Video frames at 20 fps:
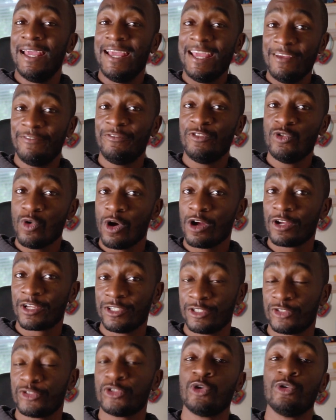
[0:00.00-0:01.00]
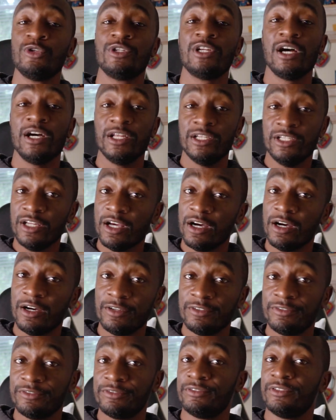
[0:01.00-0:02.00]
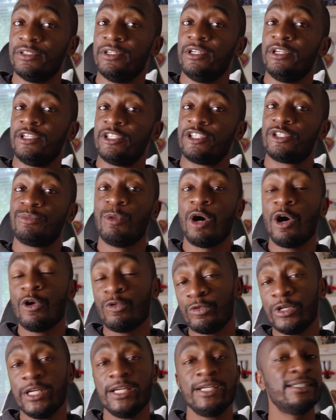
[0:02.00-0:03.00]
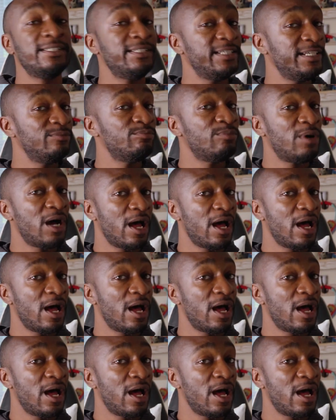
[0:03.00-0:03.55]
if you are concerned enough, Small Rig did